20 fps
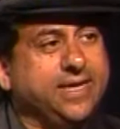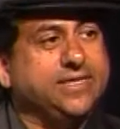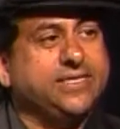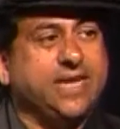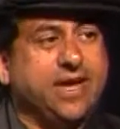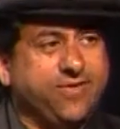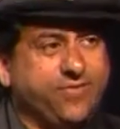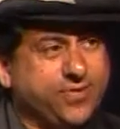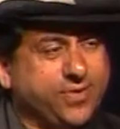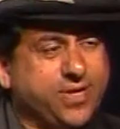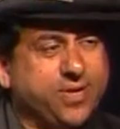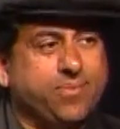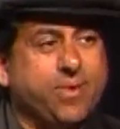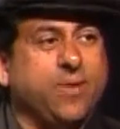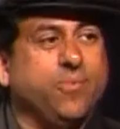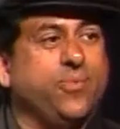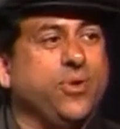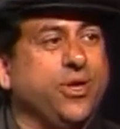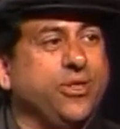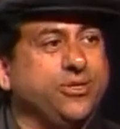definitely
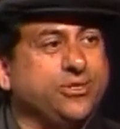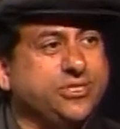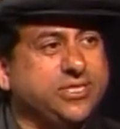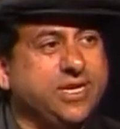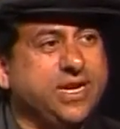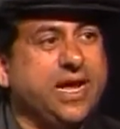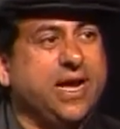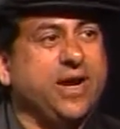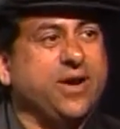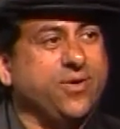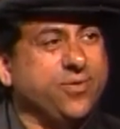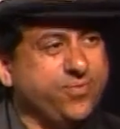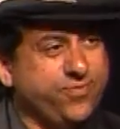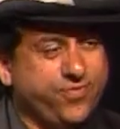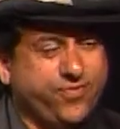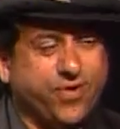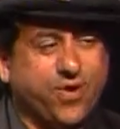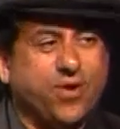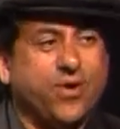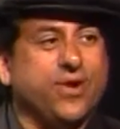my brothers and I are
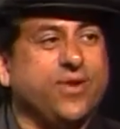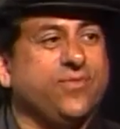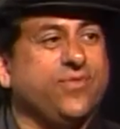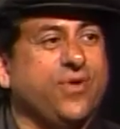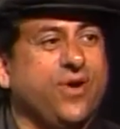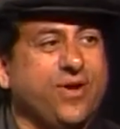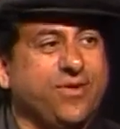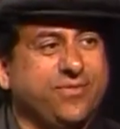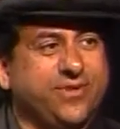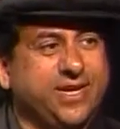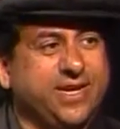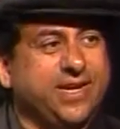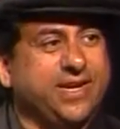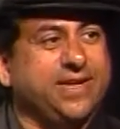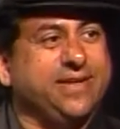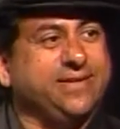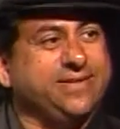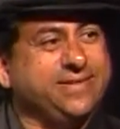very involved in it.